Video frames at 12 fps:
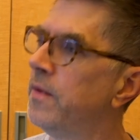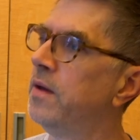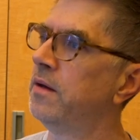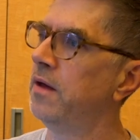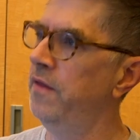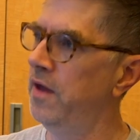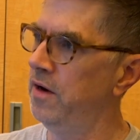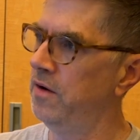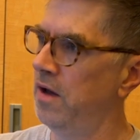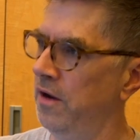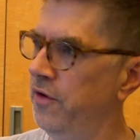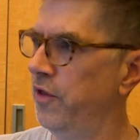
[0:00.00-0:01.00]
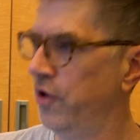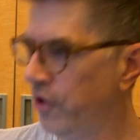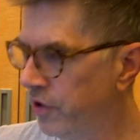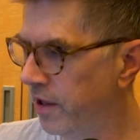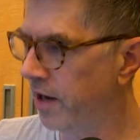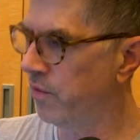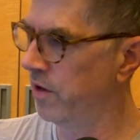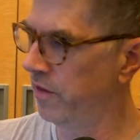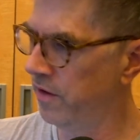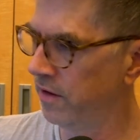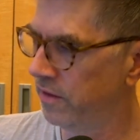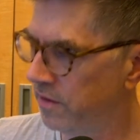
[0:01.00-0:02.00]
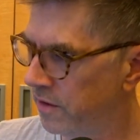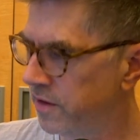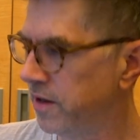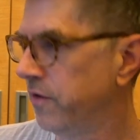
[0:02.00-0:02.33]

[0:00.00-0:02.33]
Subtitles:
And then under the hood, like, what are the things?